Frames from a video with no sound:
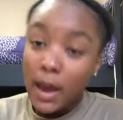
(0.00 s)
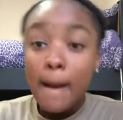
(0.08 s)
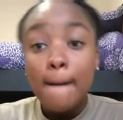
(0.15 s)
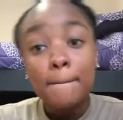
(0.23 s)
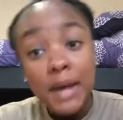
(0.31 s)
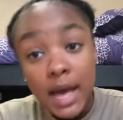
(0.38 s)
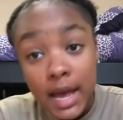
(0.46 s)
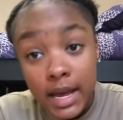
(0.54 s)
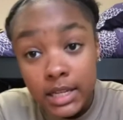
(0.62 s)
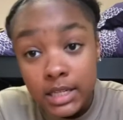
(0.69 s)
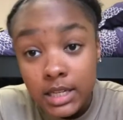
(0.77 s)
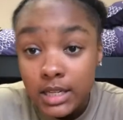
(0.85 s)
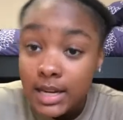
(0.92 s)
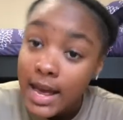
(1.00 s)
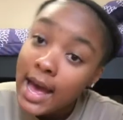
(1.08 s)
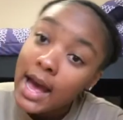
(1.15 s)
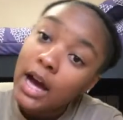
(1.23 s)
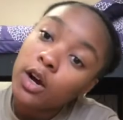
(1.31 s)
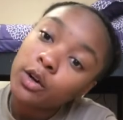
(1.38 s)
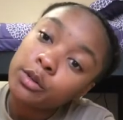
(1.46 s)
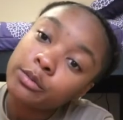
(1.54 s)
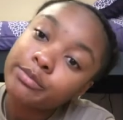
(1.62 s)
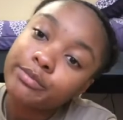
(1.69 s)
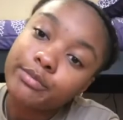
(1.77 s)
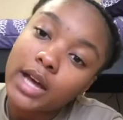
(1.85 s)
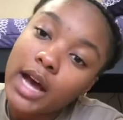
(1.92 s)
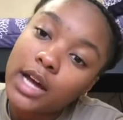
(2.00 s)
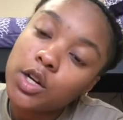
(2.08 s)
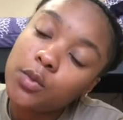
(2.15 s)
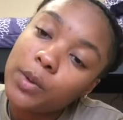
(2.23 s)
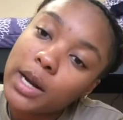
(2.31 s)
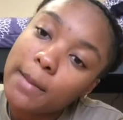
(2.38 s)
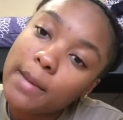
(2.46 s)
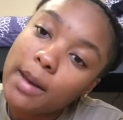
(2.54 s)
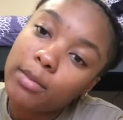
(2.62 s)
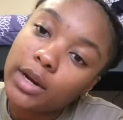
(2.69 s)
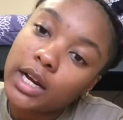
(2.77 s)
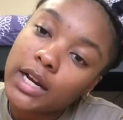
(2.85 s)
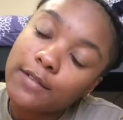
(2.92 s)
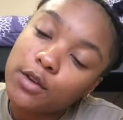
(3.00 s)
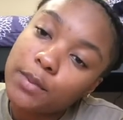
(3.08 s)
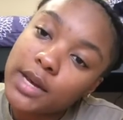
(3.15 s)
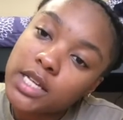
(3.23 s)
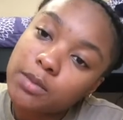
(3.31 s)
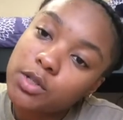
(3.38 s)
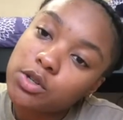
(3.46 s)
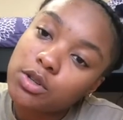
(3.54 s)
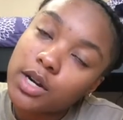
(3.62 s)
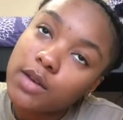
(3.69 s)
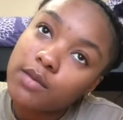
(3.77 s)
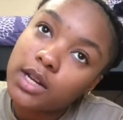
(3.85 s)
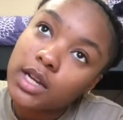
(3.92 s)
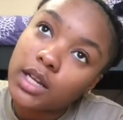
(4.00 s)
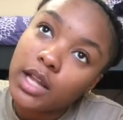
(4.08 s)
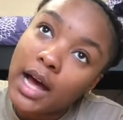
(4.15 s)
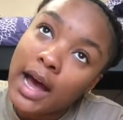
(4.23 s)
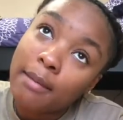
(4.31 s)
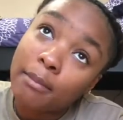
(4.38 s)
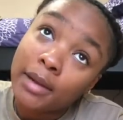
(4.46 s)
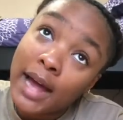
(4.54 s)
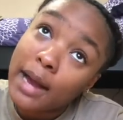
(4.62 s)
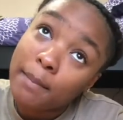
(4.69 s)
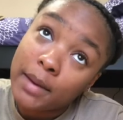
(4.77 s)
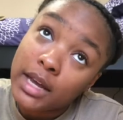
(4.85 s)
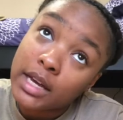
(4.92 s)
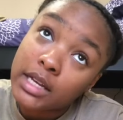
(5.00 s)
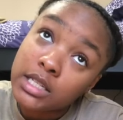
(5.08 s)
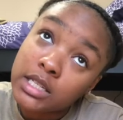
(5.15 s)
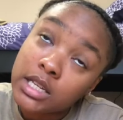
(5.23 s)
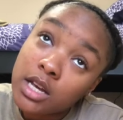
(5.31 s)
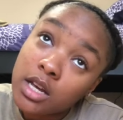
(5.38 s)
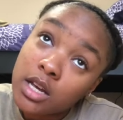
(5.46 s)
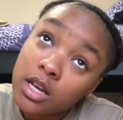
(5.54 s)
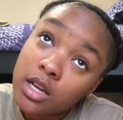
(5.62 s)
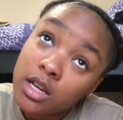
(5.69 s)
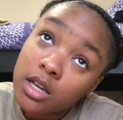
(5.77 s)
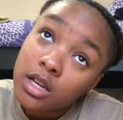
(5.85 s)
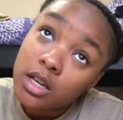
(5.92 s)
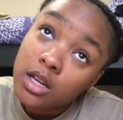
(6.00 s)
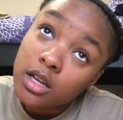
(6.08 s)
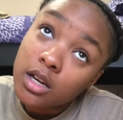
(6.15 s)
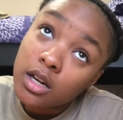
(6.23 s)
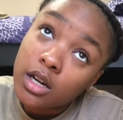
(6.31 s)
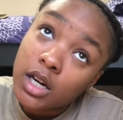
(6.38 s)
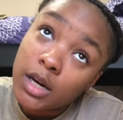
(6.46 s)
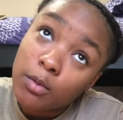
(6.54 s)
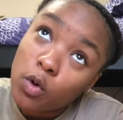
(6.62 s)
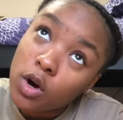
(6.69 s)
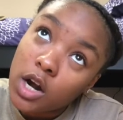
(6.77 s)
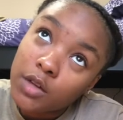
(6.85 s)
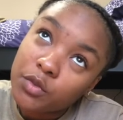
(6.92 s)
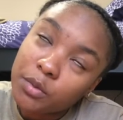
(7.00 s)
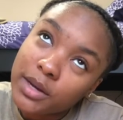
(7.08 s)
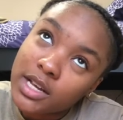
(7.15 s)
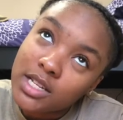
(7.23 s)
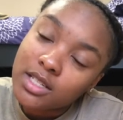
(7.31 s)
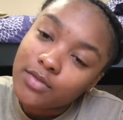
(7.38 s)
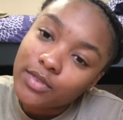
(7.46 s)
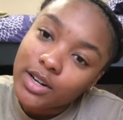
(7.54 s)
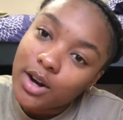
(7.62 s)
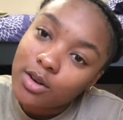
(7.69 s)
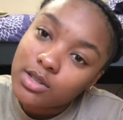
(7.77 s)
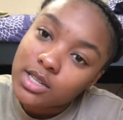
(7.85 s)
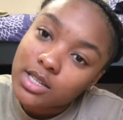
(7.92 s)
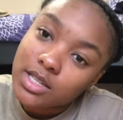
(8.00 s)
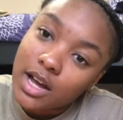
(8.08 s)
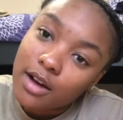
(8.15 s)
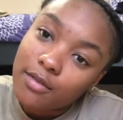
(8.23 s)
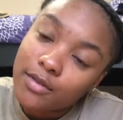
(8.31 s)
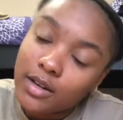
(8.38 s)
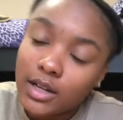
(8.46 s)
Pens. Now I do recommend bringing a few pens, but you don't even need a lot. Black pens or colorful pens for notes and stuff,